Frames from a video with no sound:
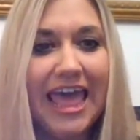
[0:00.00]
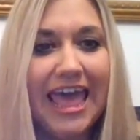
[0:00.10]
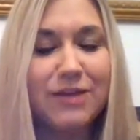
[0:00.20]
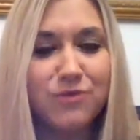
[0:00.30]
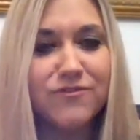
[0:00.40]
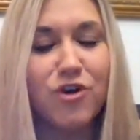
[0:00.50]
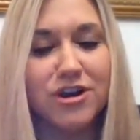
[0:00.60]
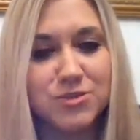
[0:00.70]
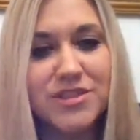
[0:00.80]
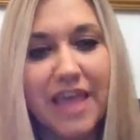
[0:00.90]
And we, of
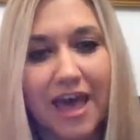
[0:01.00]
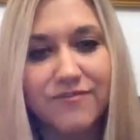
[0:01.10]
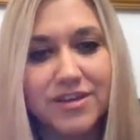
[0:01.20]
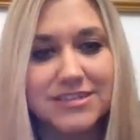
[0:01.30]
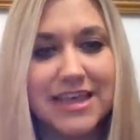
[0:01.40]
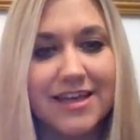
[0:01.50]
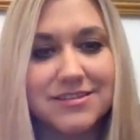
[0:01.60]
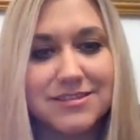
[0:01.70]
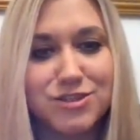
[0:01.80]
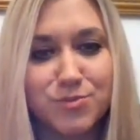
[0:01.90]
course, would laugh because
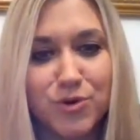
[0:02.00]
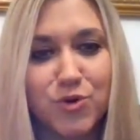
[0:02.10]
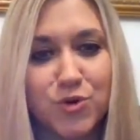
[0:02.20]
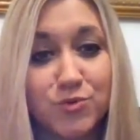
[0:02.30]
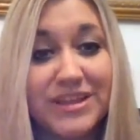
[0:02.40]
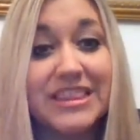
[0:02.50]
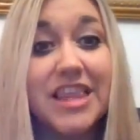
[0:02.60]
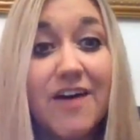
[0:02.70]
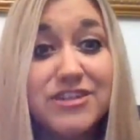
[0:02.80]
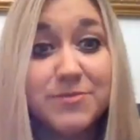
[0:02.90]
that's super cool. We
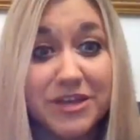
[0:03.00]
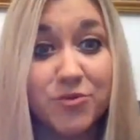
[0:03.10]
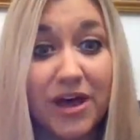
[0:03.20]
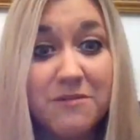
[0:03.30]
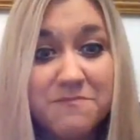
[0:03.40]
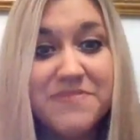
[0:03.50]
love to build one.